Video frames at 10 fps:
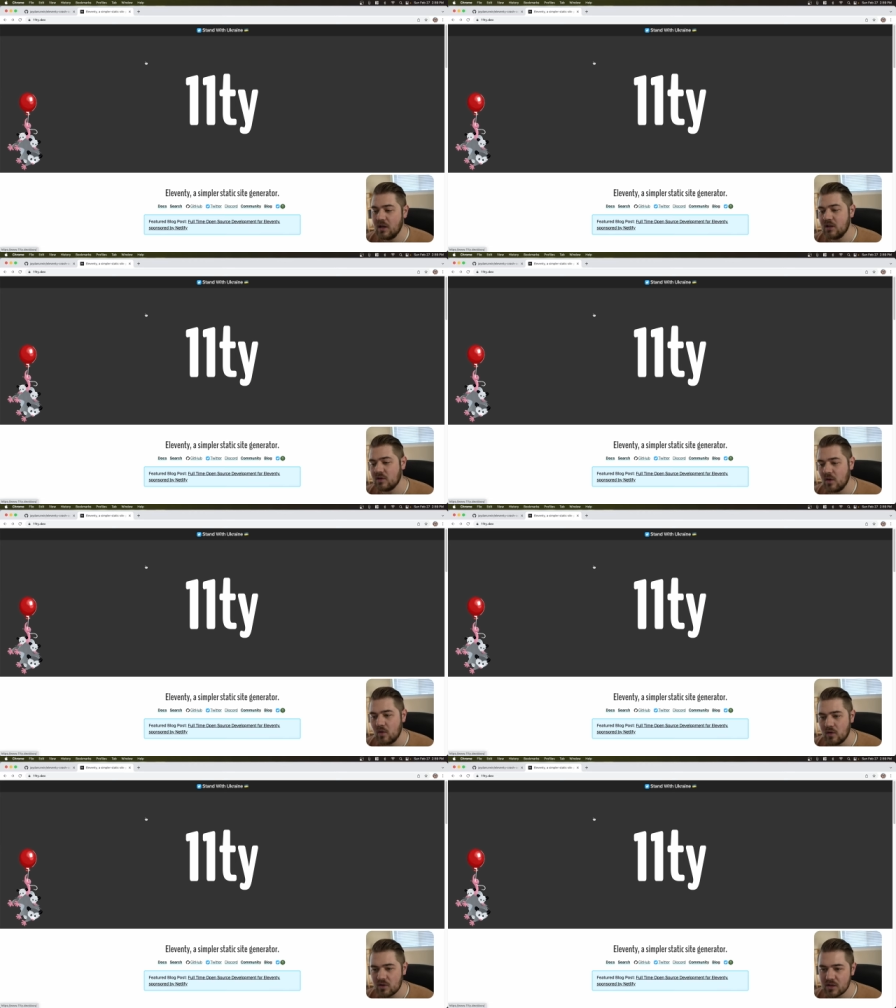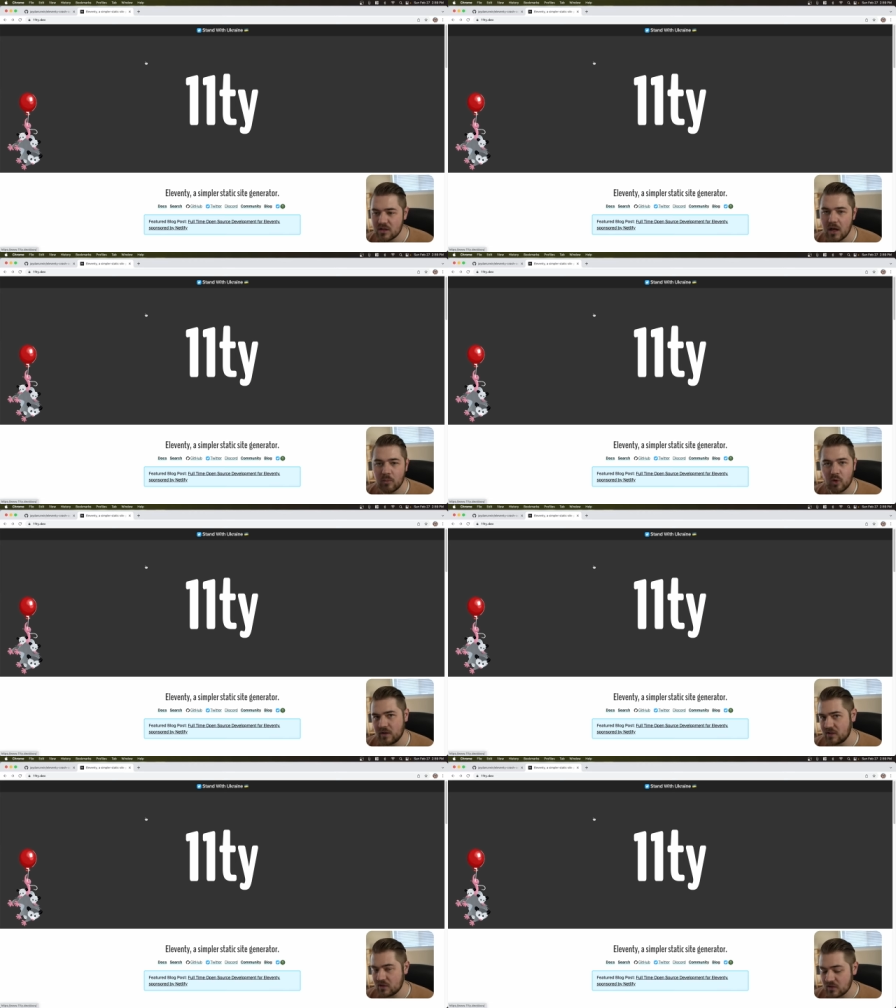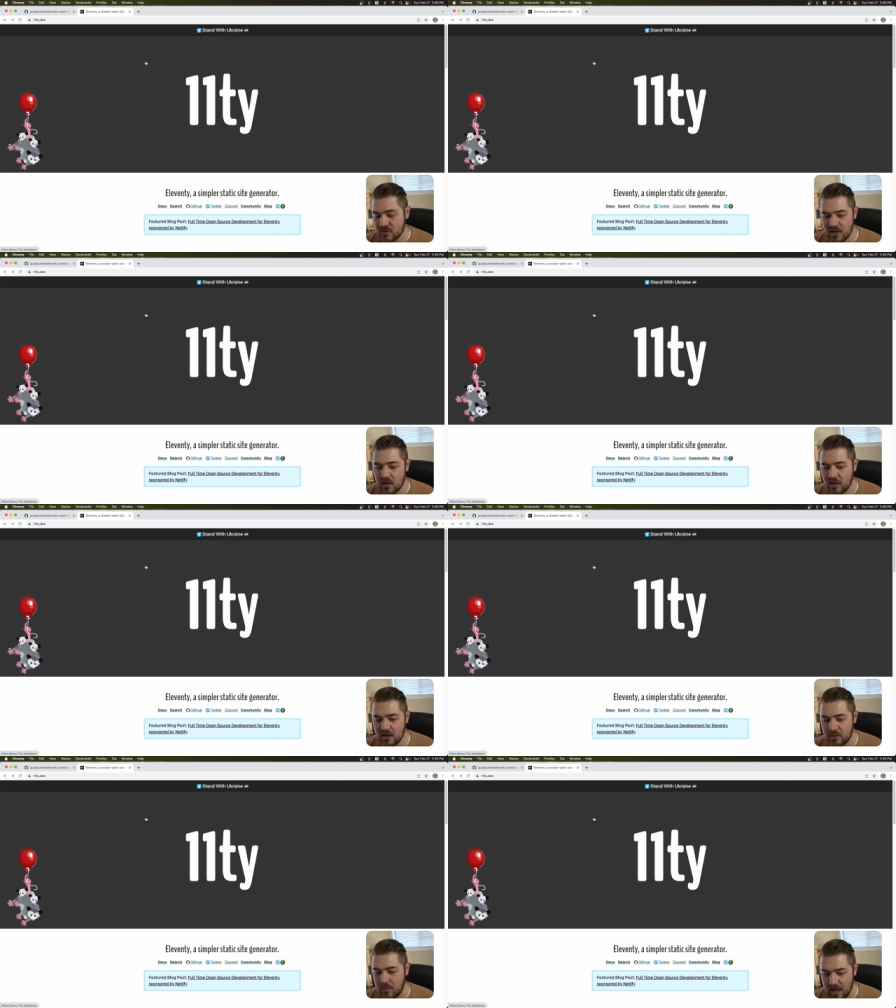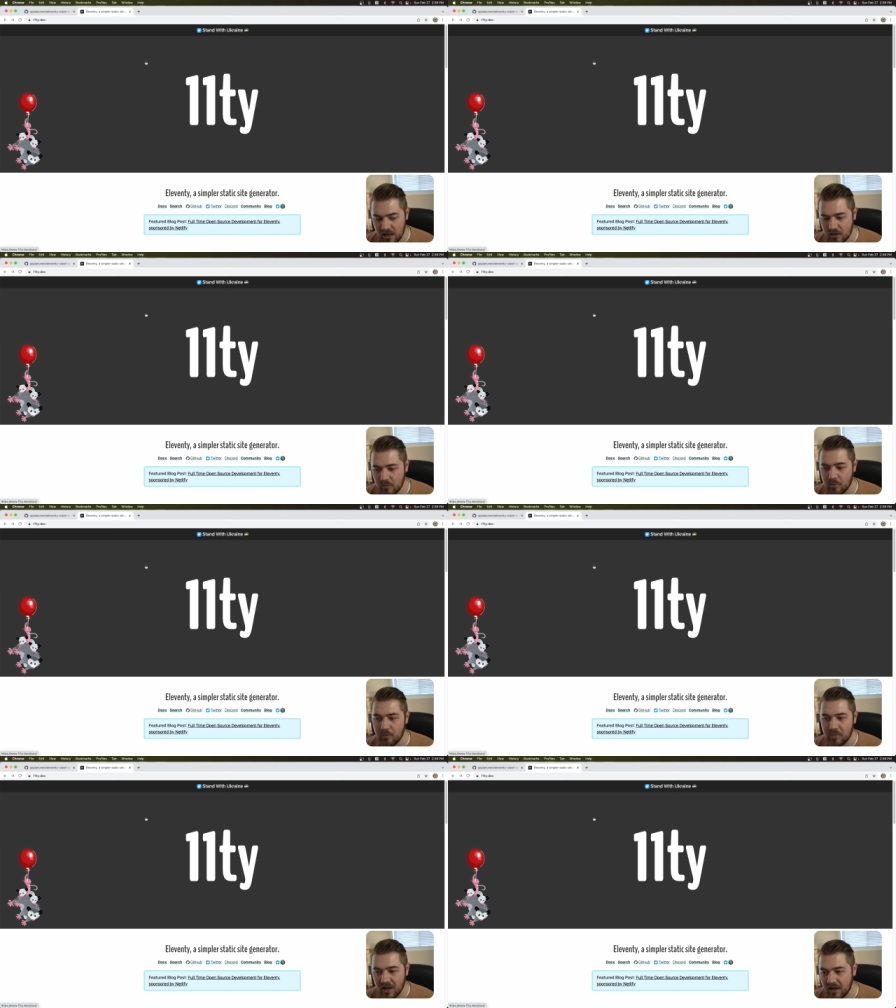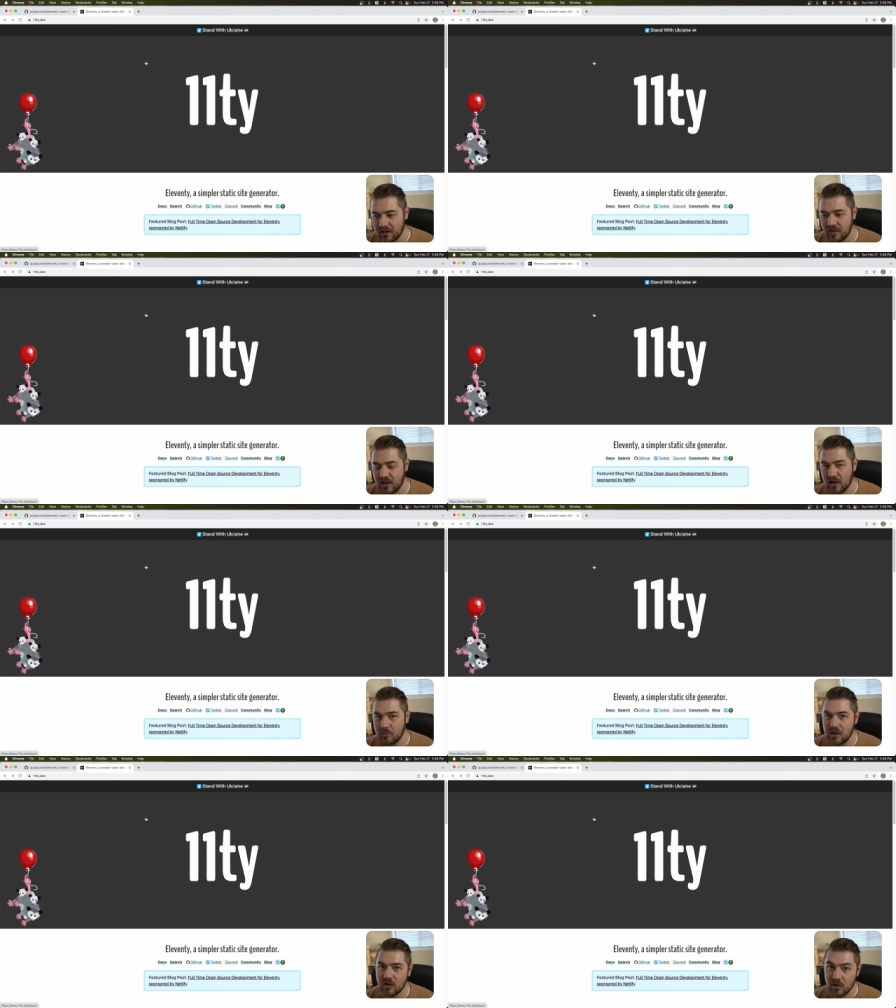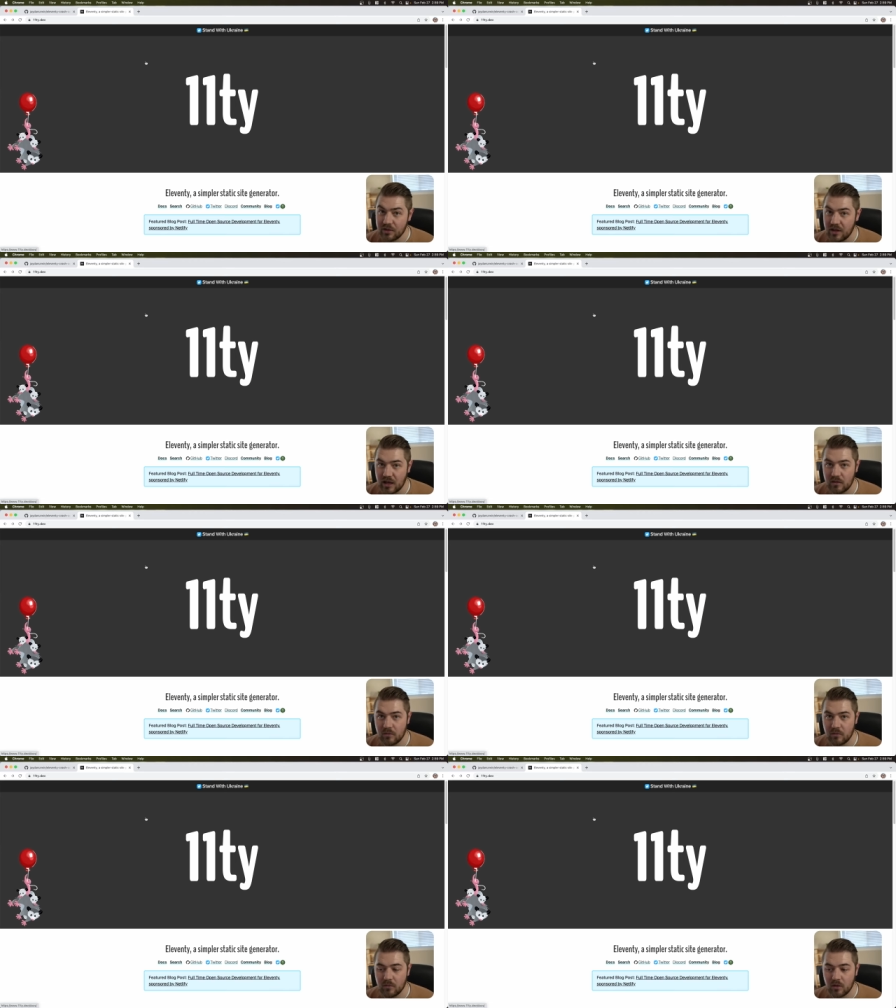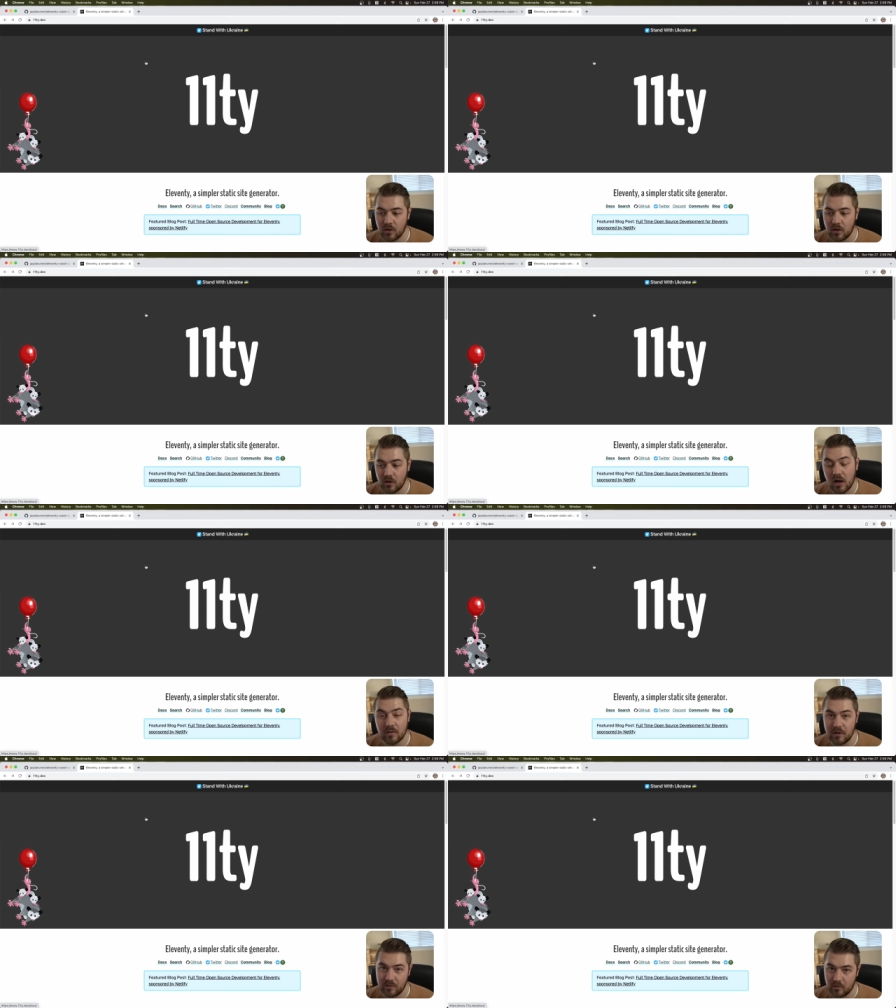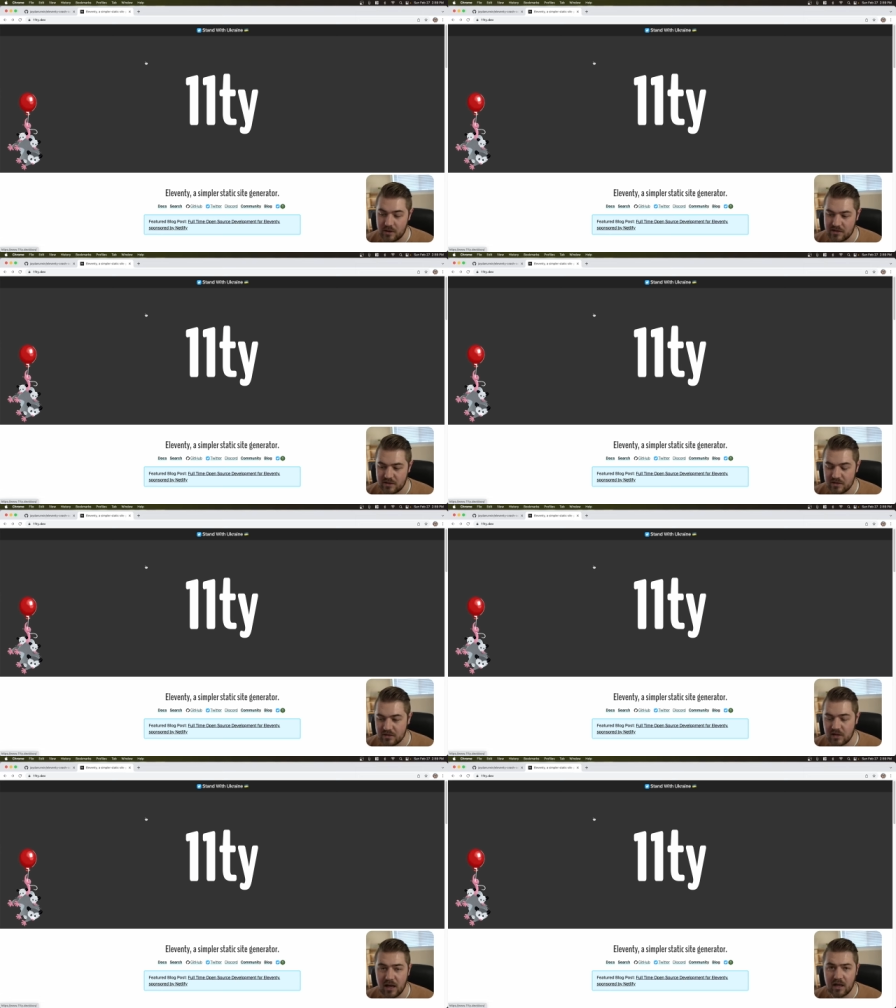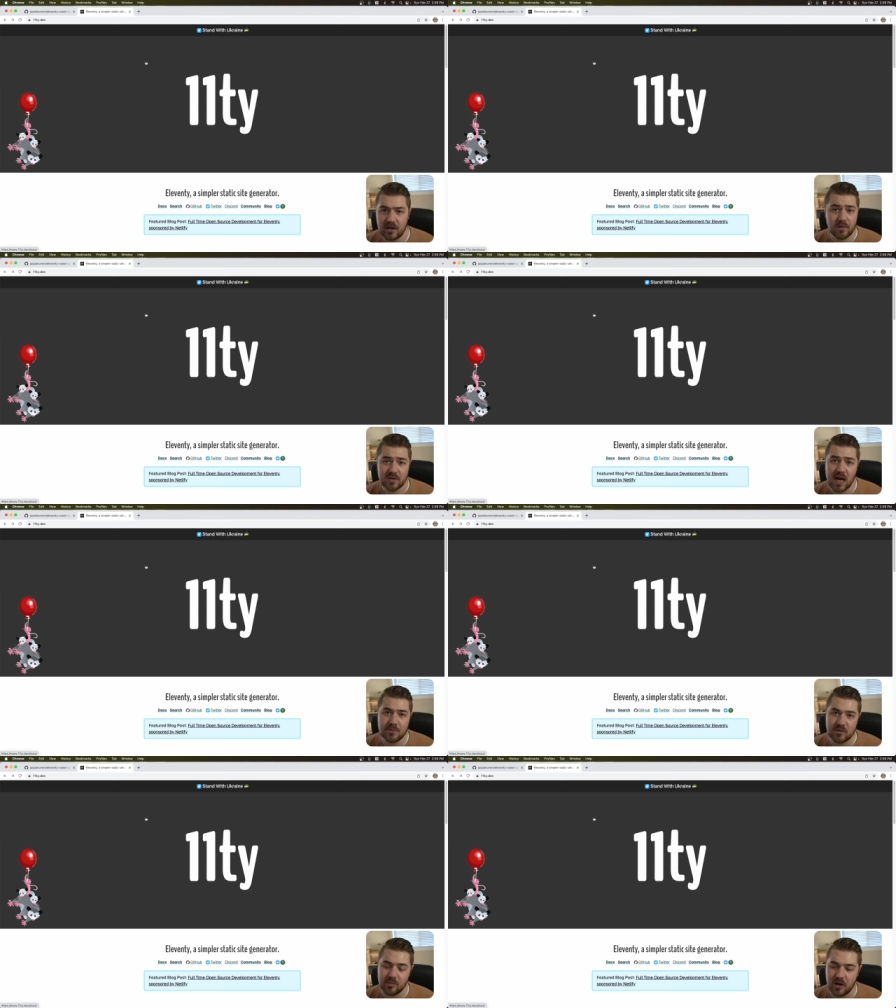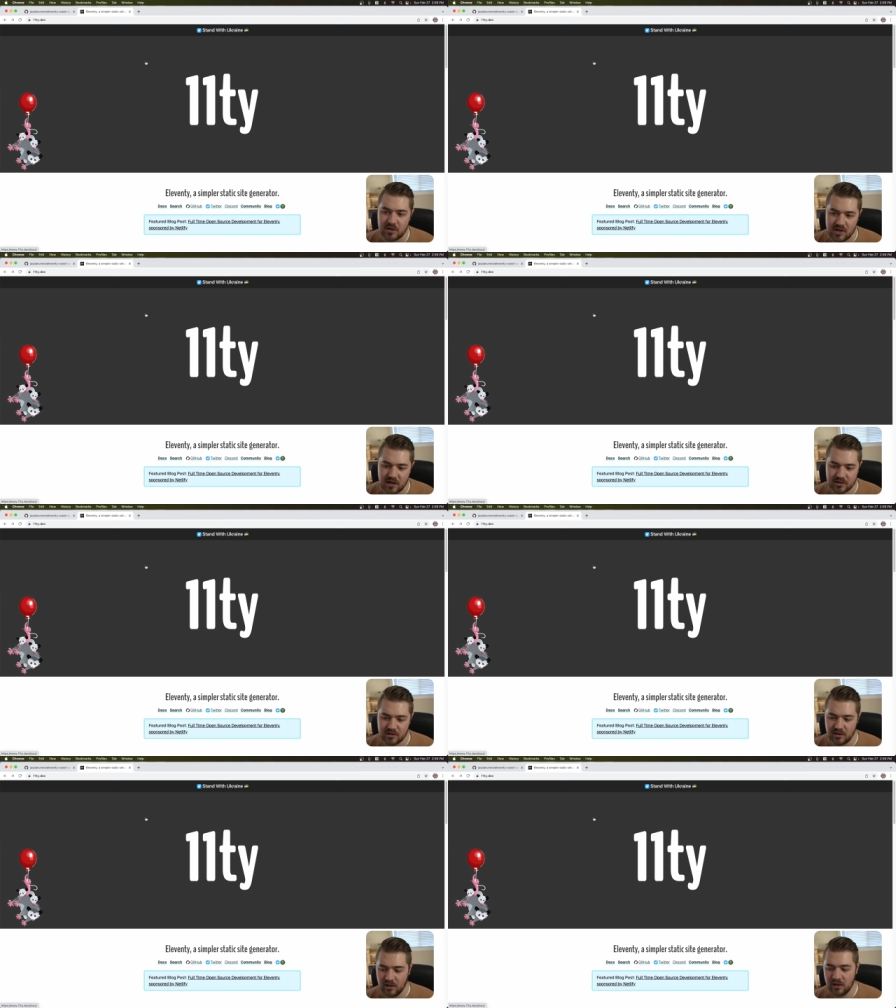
So there's just a lot more decisions that you need to make, but that can be a good thing for a lot of different reasons and different types of projects.